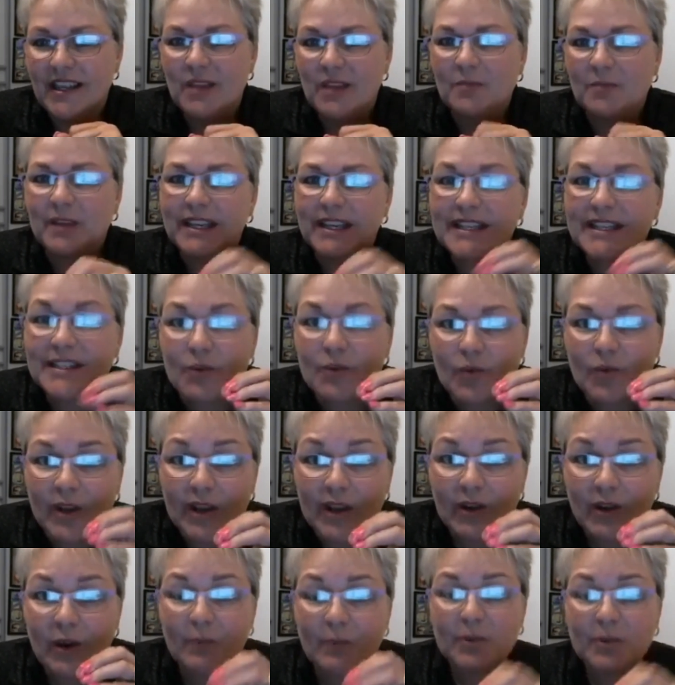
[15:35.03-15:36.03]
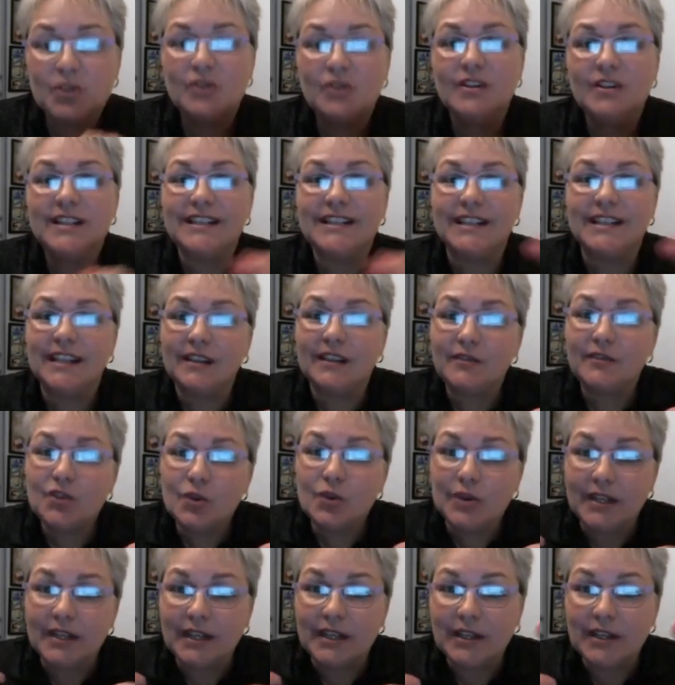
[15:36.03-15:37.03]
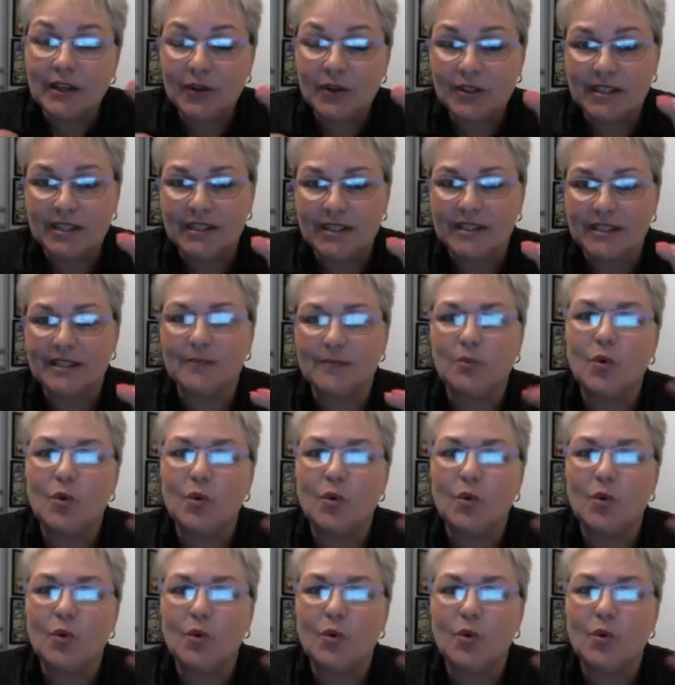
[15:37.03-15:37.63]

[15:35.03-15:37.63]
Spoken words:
because a real opportunity gives you an ecosystem.